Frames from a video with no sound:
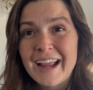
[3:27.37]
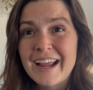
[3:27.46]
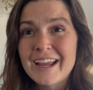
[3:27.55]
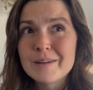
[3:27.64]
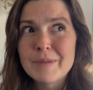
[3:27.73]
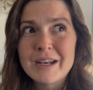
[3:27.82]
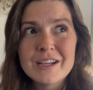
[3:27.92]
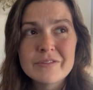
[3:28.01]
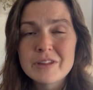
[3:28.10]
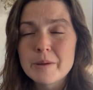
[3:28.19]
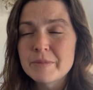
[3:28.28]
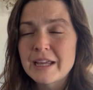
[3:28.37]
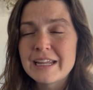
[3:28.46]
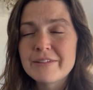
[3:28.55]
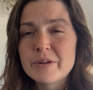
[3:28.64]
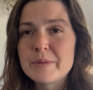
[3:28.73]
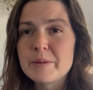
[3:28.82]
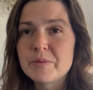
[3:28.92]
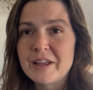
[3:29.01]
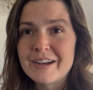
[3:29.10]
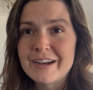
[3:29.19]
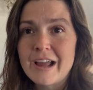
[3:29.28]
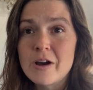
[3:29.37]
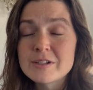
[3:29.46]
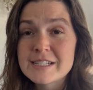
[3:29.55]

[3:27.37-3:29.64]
and many of them can even be planted out